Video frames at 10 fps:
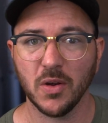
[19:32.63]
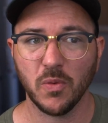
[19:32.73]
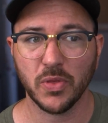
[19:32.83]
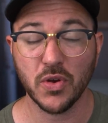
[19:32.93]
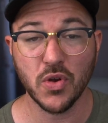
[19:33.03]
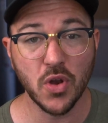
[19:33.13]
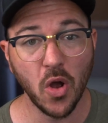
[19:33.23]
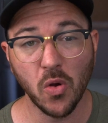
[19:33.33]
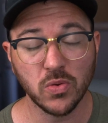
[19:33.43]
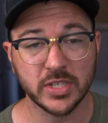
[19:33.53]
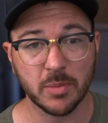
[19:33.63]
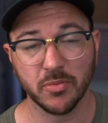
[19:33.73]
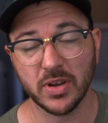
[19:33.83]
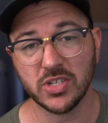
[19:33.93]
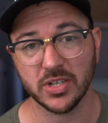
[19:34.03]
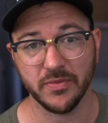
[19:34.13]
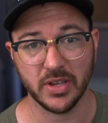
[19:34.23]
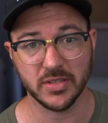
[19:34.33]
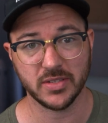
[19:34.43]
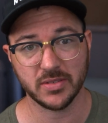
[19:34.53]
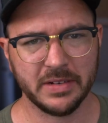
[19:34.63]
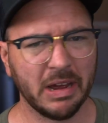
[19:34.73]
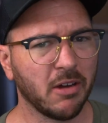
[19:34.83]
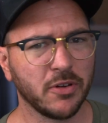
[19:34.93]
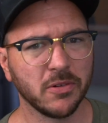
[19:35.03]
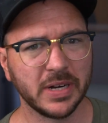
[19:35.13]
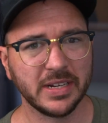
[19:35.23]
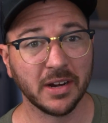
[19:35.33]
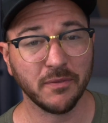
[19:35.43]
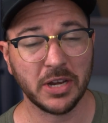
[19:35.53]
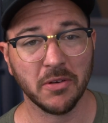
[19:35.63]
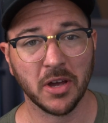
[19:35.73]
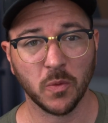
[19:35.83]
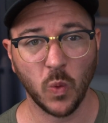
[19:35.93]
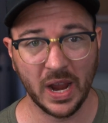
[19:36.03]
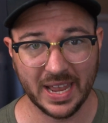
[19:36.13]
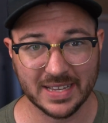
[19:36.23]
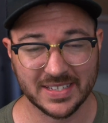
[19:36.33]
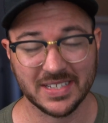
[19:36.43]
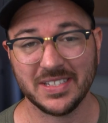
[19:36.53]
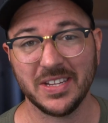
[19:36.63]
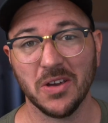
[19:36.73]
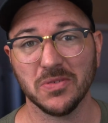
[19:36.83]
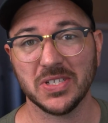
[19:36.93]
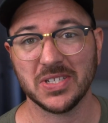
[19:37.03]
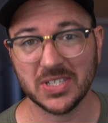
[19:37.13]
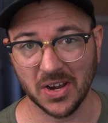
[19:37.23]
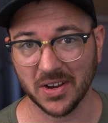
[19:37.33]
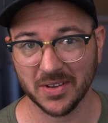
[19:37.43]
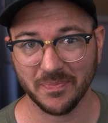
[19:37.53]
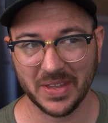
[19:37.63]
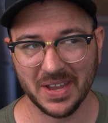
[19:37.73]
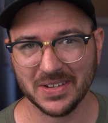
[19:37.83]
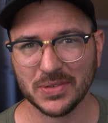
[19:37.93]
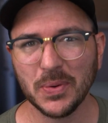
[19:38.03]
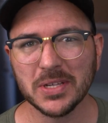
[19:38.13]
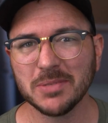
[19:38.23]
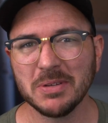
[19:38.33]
with no separation events. Now, I've already done a video on why SSTOs suck. And trust